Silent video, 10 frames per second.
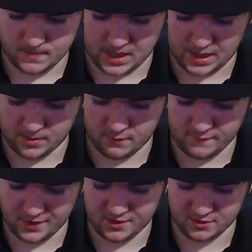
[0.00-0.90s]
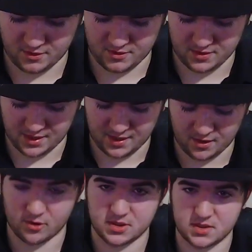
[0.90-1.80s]
I'm a failure, and that
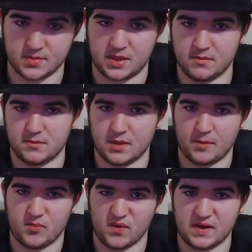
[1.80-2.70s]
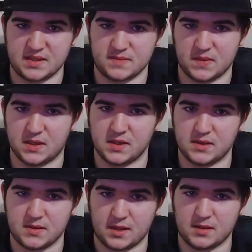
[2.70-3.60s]
hurts me. That breaks me to
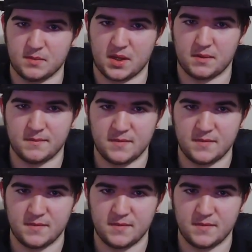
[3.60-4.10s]
think about.